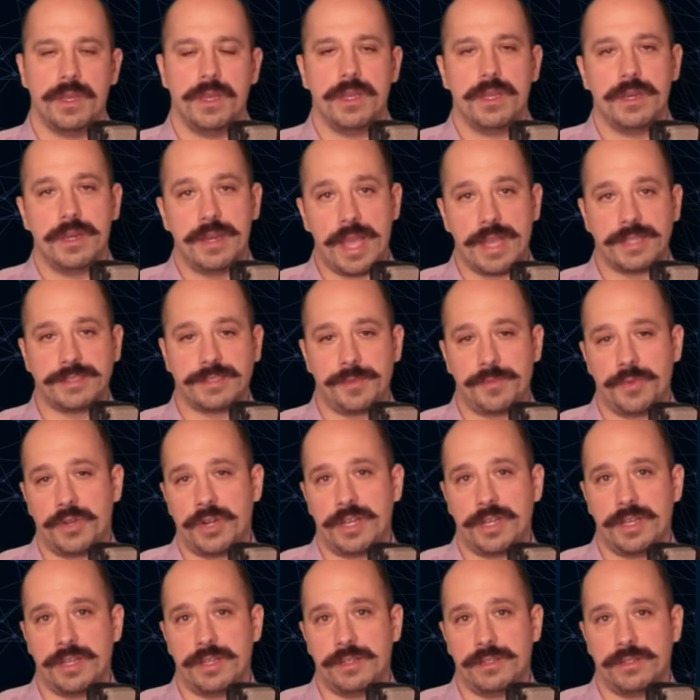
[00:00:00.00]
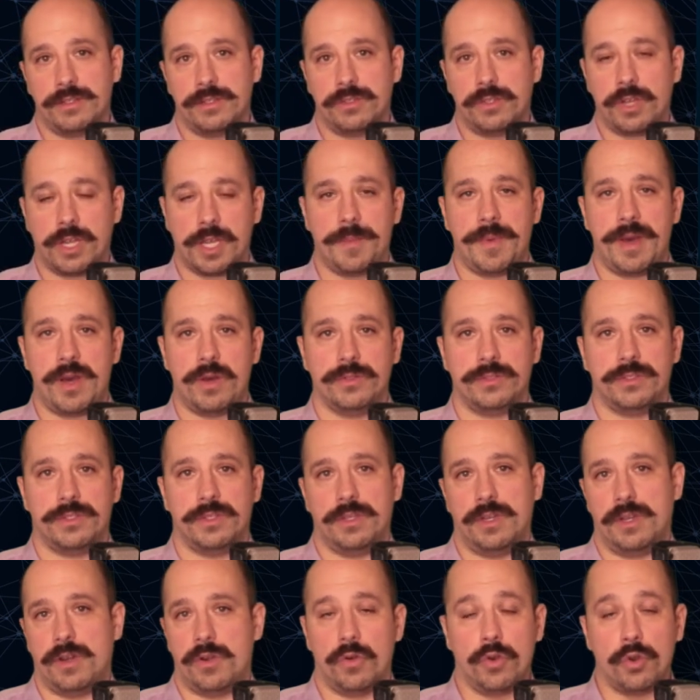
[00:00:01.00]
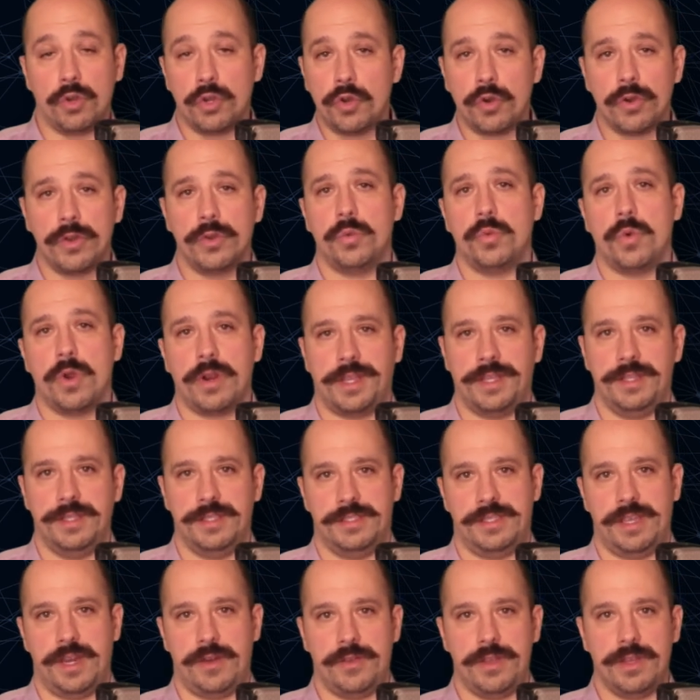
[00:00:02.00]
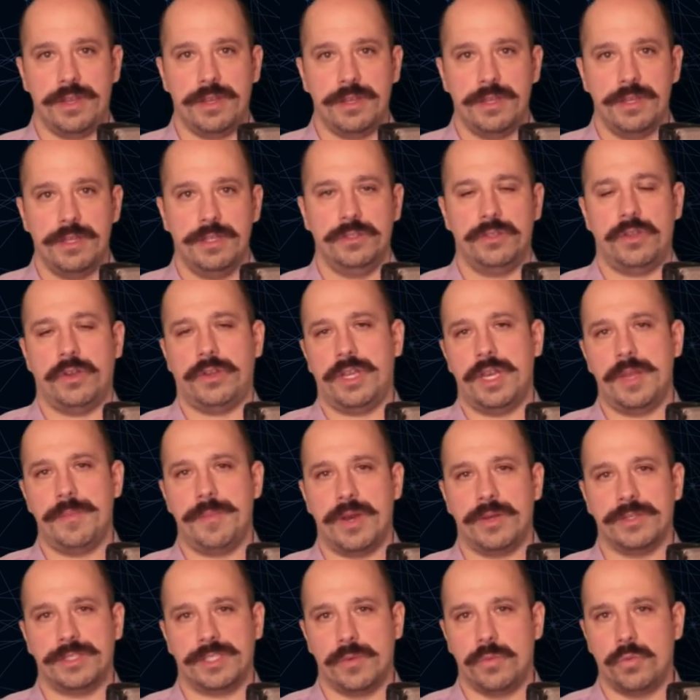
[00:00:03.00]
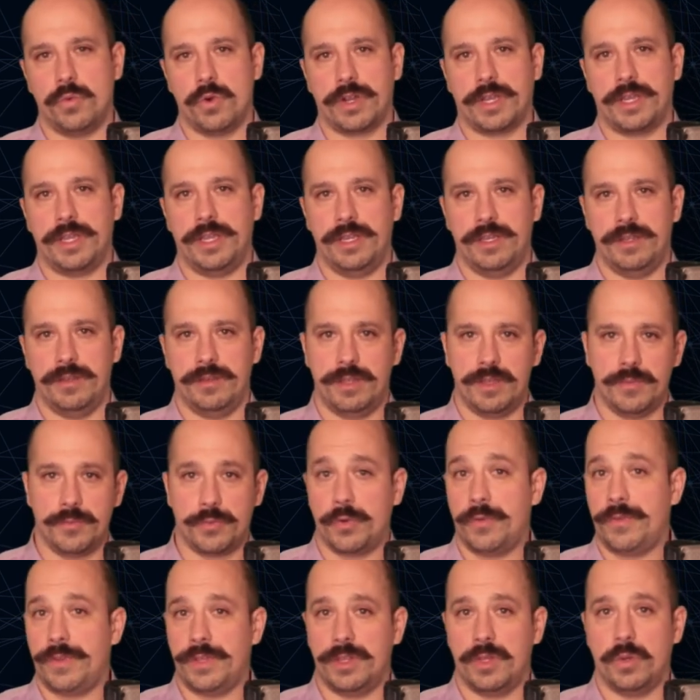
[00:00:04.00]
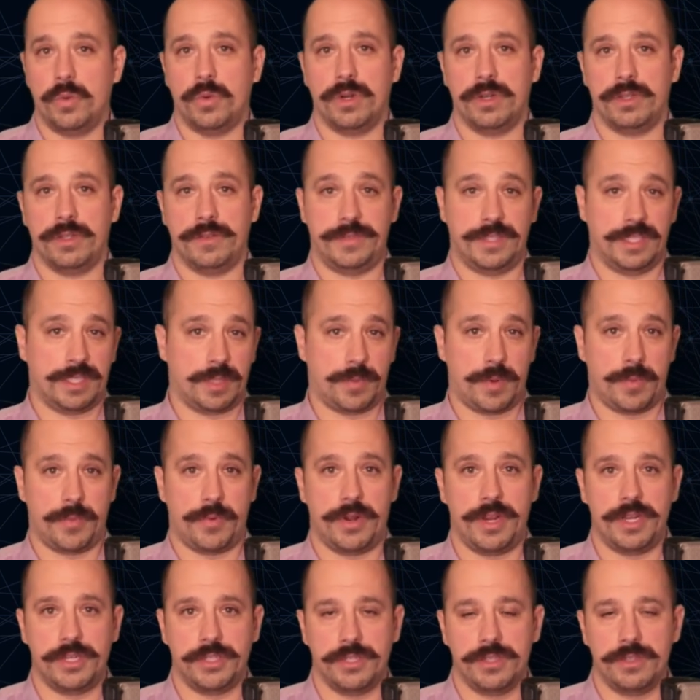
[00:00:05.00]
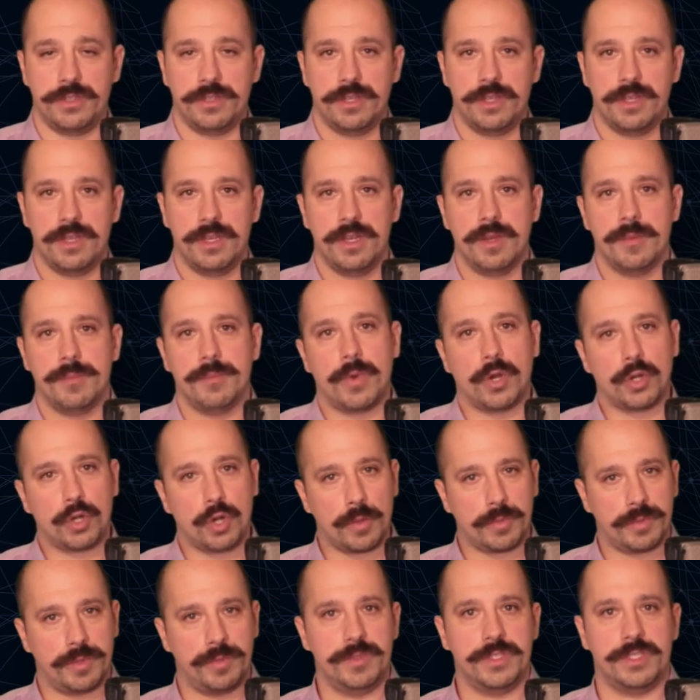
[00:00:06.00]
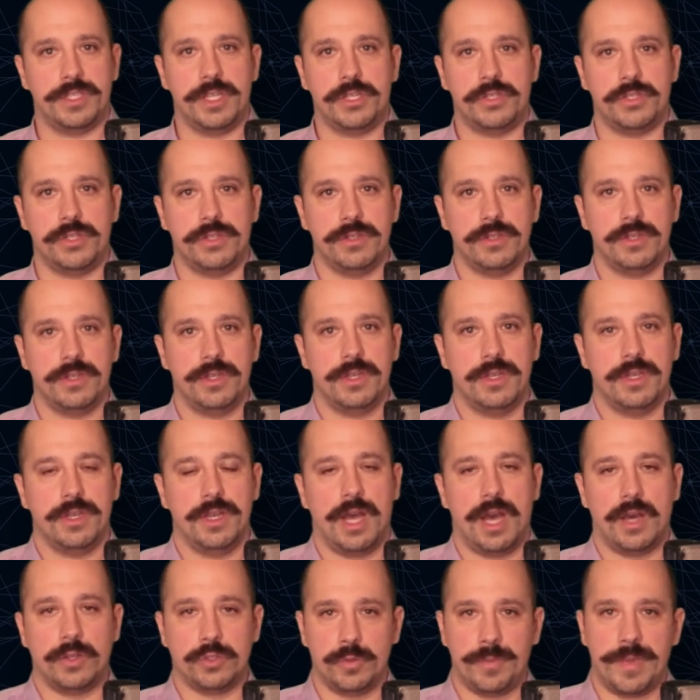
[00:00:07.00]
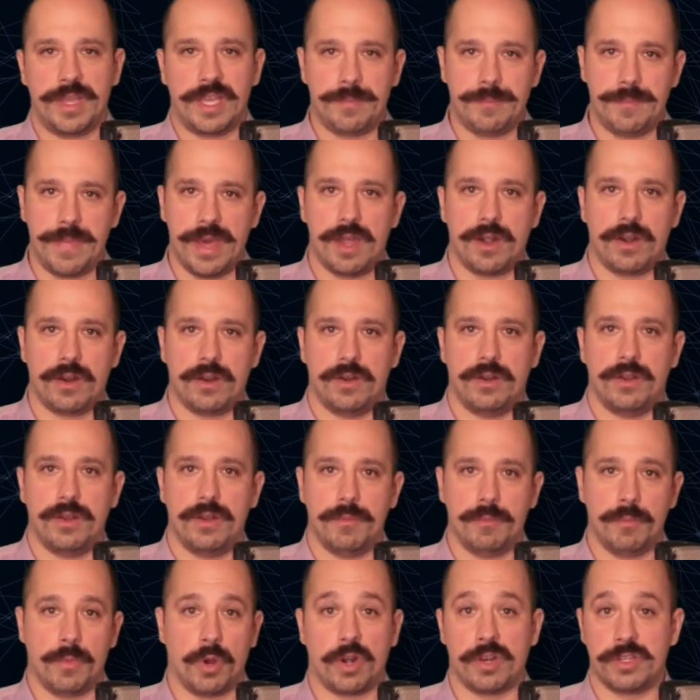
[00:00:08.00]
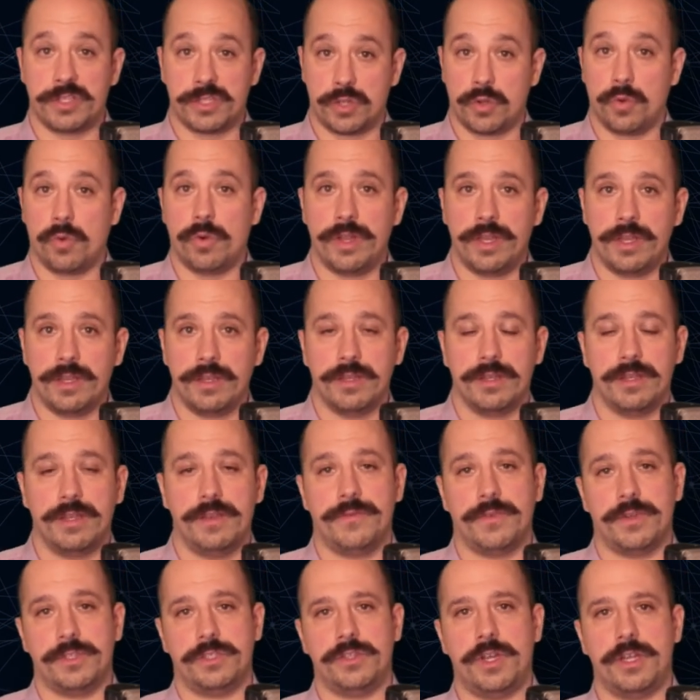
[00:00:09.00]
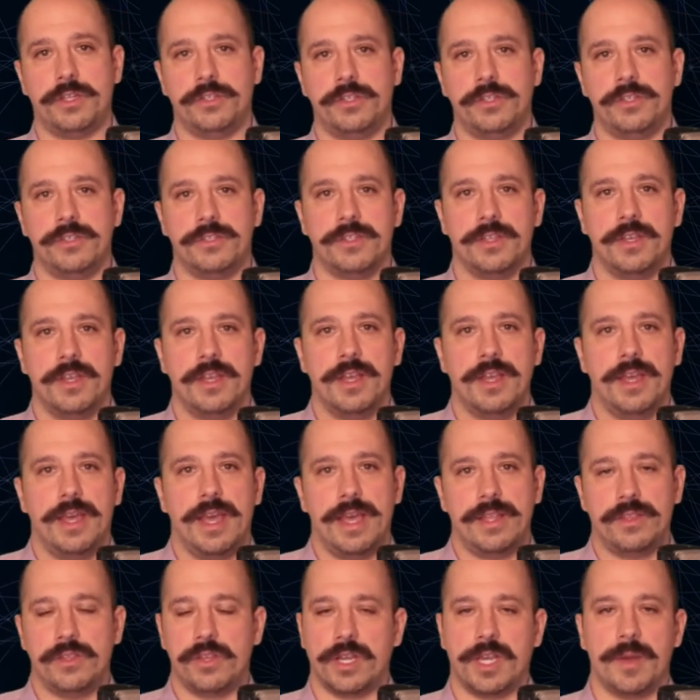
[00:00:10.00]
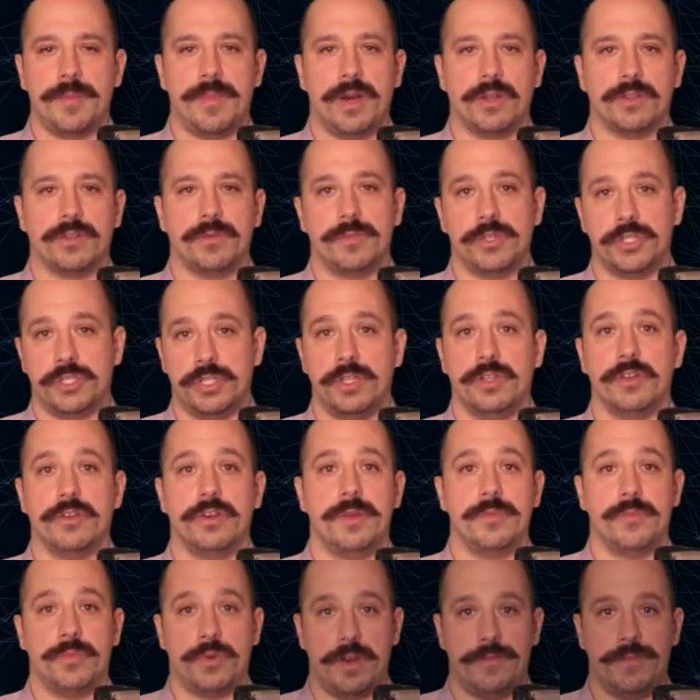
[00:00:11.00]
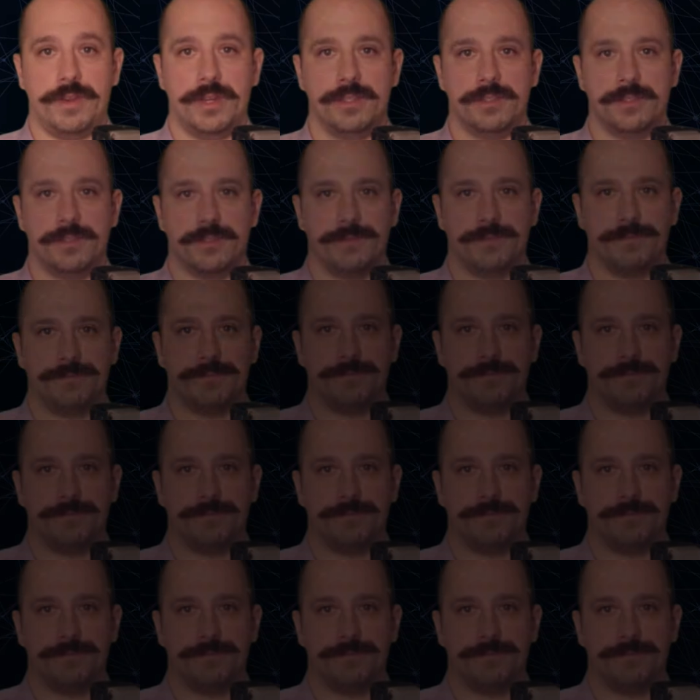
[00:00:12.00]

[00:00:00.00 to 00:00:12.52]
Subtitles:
Next, I'm going to talk about our ongoing work in this area, talking about some work in improving the world of data preparation, model optimization, how to make better model scoring infrastructures, and talk about machine learning provenance.